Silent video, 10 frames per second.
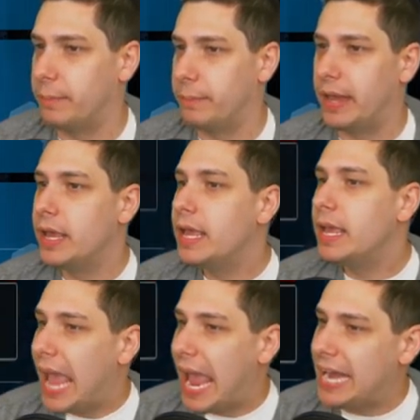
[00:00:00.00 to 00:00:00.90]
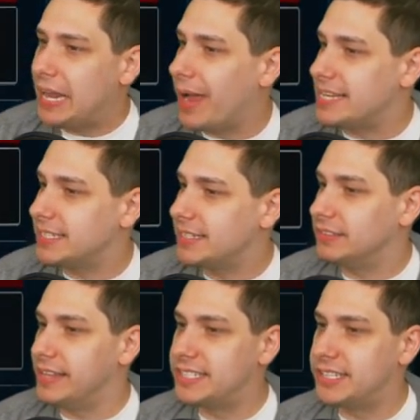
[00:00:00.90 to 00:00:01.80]
But anyways,
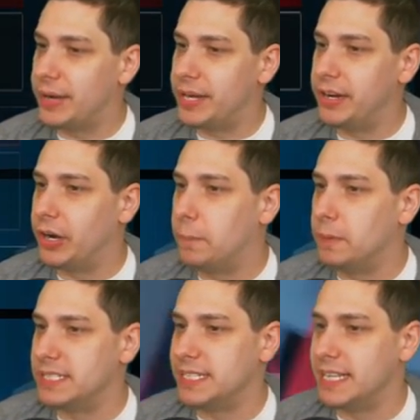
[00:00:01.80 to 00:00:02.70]
let's go in here and open this thing